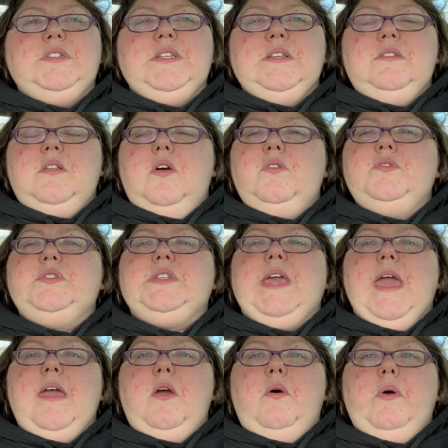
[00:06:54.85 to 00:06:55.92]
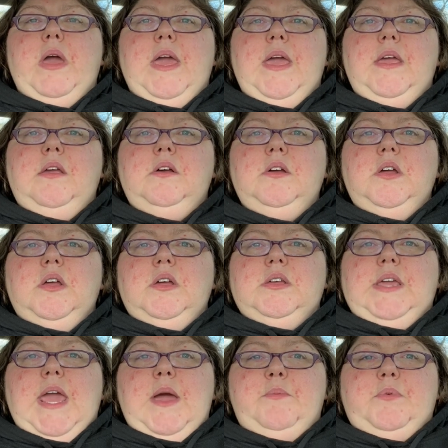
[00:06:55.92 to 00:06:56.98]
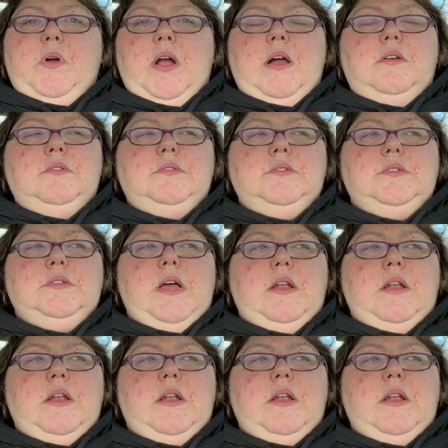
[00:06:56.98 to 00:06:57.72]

seen those K O A campgrounds?